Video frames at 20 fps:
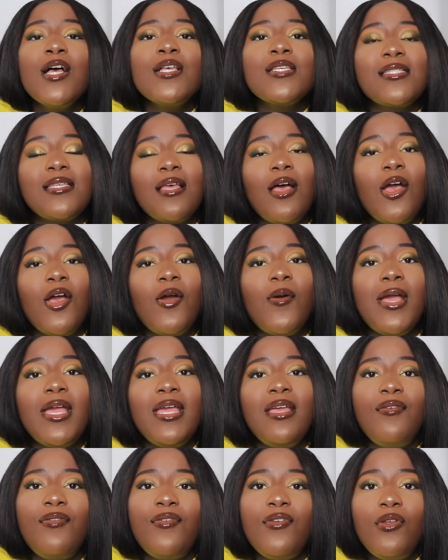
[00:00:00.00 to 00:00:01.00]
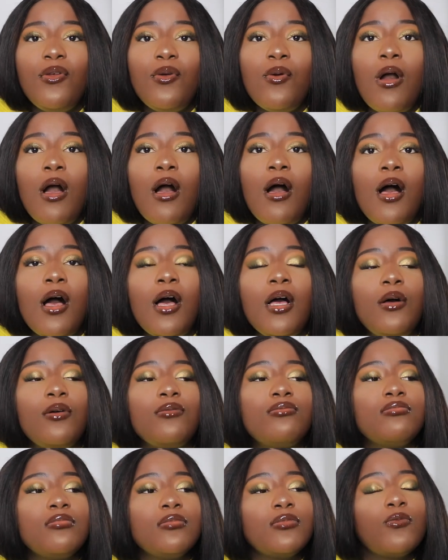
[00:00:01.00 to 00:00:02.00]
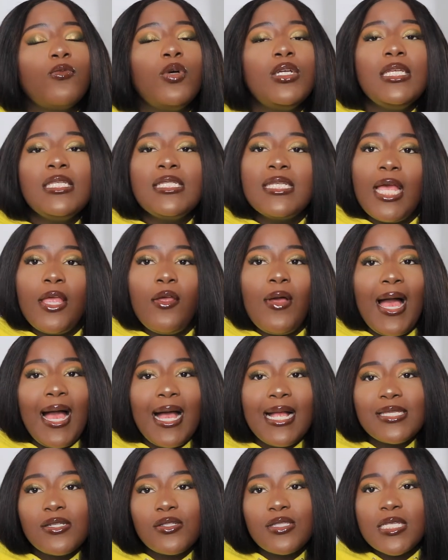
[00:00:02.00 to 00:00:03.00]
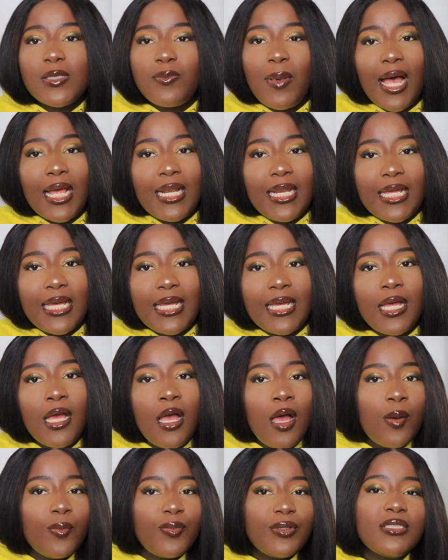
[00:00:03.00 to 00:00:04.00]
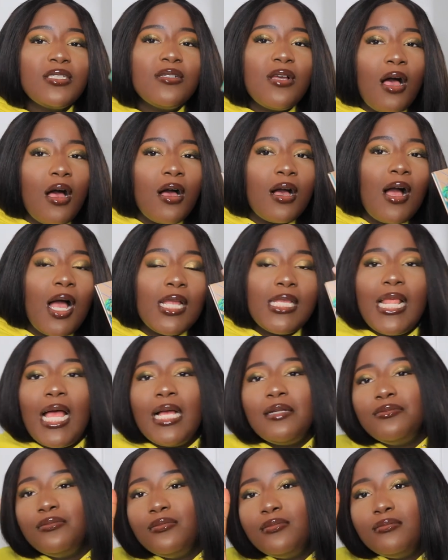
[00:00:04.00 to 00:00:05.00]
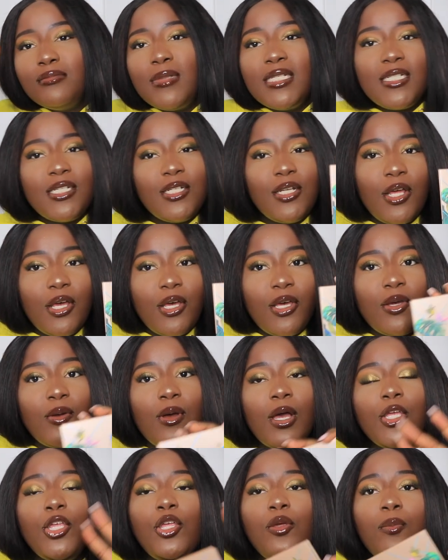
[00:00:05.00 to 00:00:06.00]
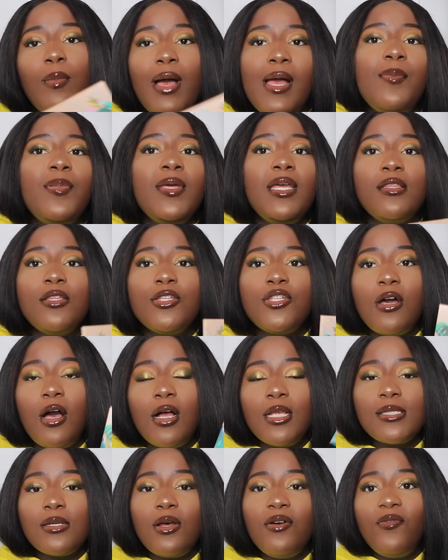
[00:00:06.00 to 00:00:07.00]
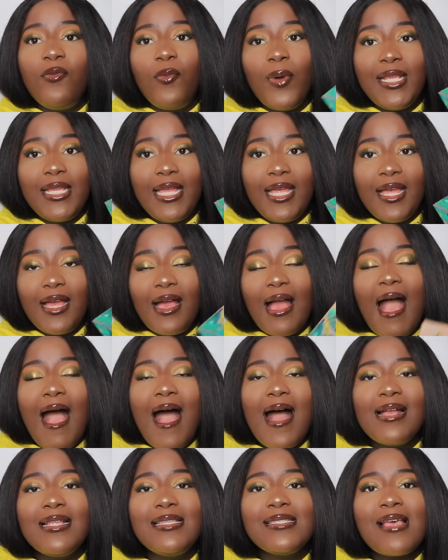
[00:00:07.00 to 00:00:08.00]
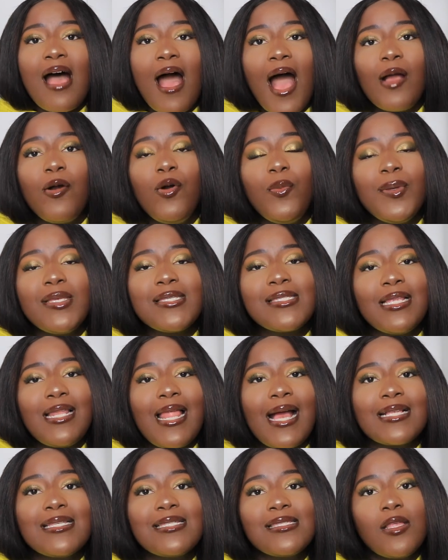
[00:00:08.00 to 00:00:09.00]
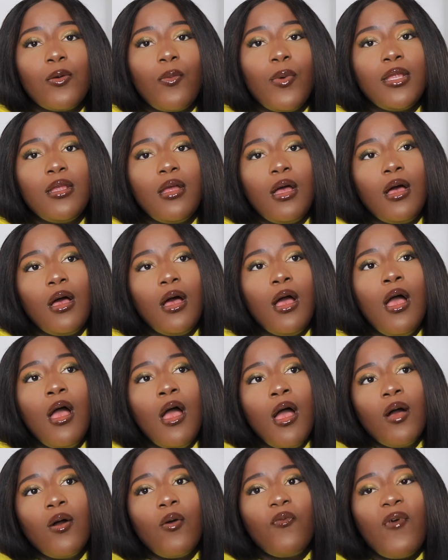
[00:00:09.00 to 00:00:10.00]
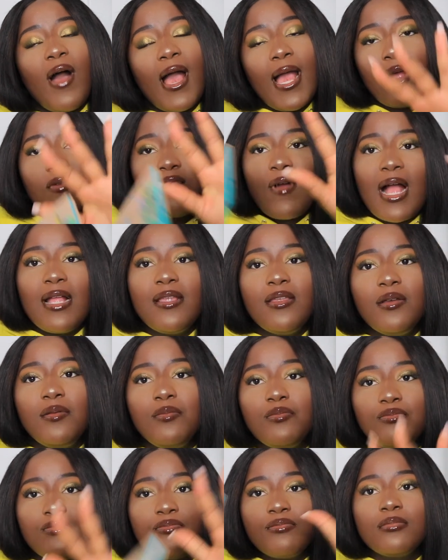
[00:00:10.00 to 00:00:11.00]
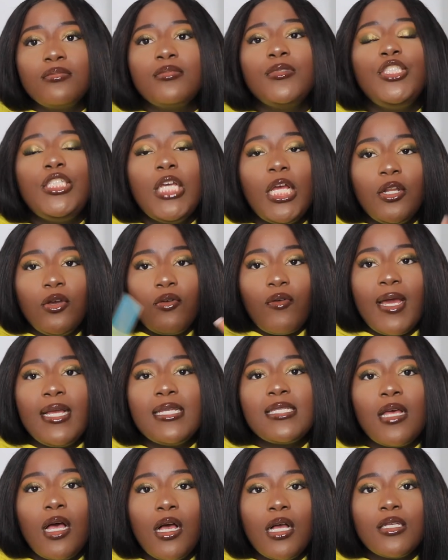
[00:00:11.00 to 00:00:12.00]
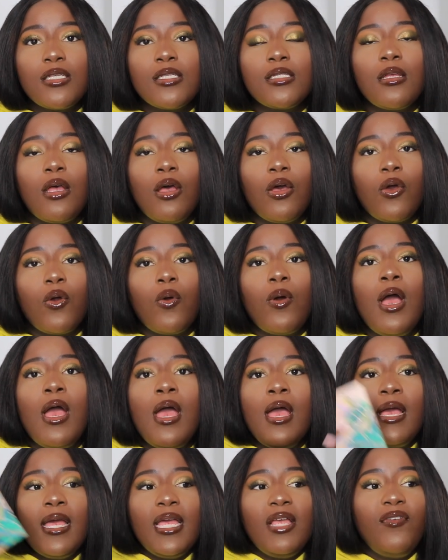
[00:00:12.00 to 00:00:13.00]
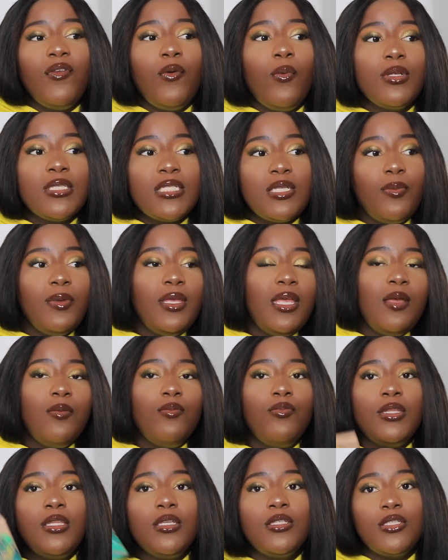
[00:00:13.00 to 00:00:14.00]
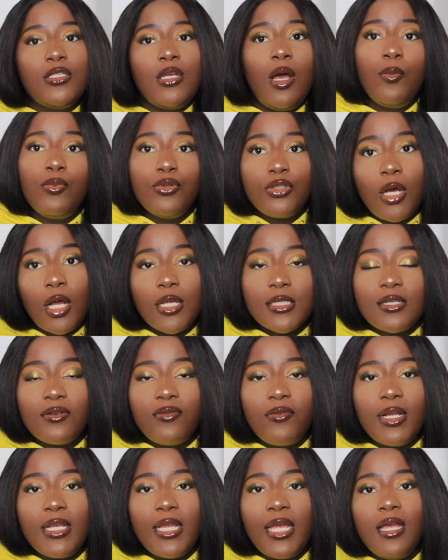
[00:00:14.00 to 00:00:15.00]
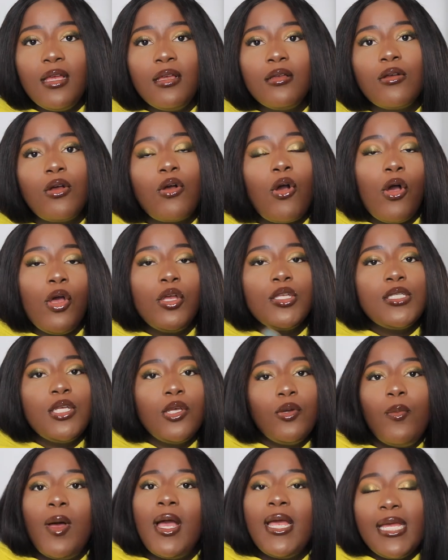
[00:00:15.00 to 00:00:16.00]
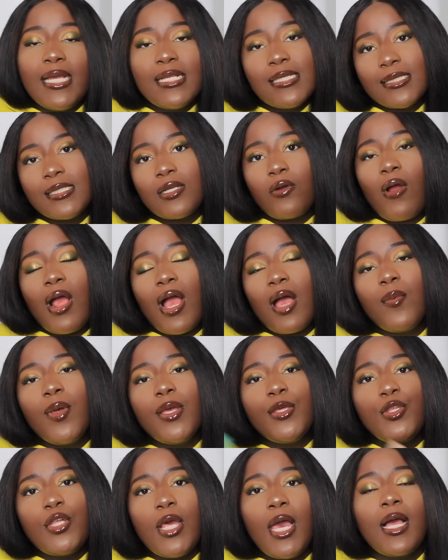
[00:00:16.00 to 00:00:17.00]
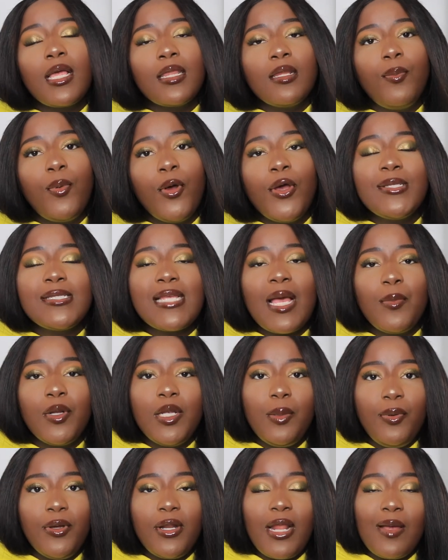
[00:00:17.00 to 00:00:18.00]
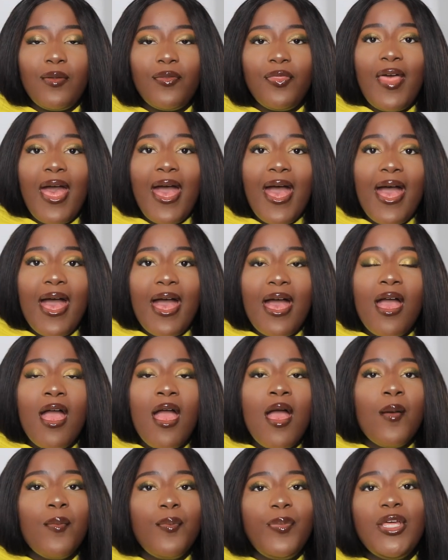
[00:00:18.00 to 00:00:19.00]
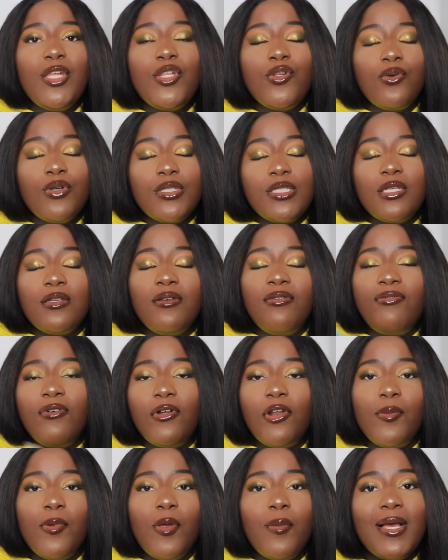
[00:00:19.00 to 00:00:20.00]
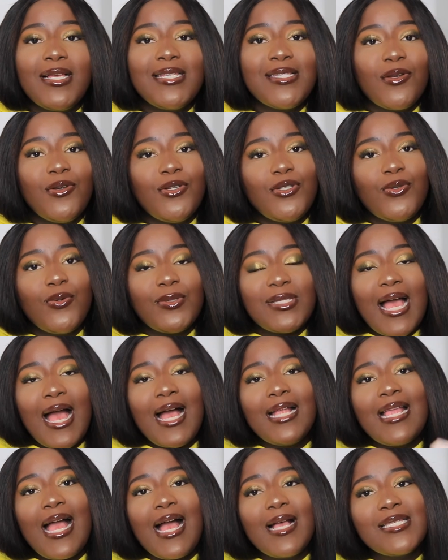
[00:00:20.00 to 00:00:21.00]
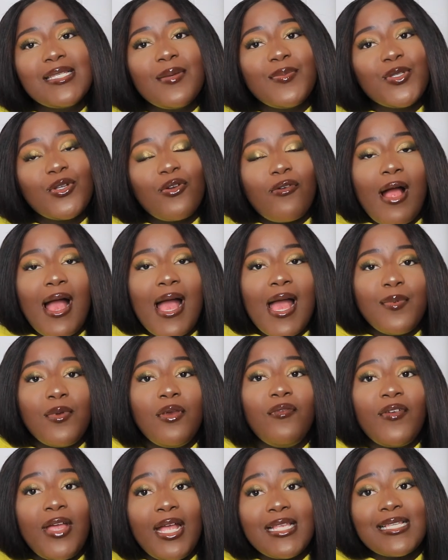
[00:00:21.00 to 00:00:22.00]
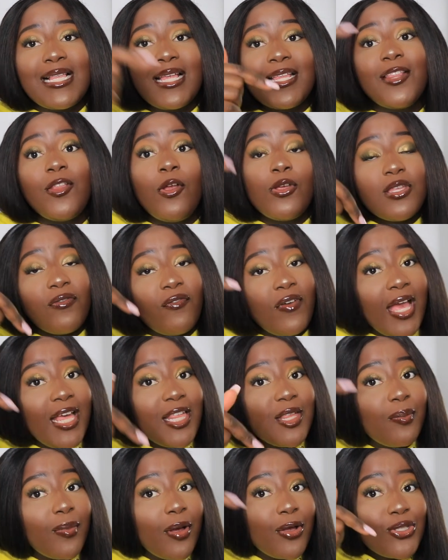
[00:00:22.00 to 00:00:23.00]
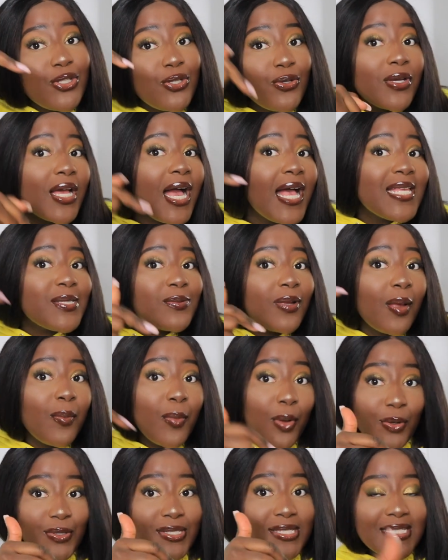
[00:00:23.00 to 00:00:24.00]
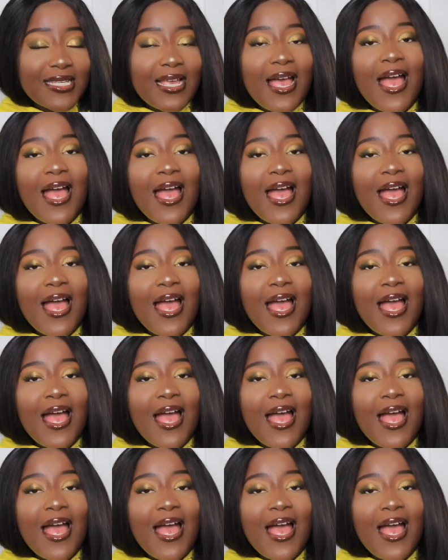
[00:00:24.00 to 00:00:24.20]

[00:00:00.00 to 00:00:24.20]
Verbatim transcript: So if you are wanting to get your hands on this palette but are kind of like, I don't know, you might be in the chance of winning, and I will be selecting the winner via random generator. So if you want to be in with a double chance of winning, go to my Instagram and check the post I'm going to put out there. Be sure to follow me on my socials and subscribe. Don't forget to click the notification bell too, guys, when I post,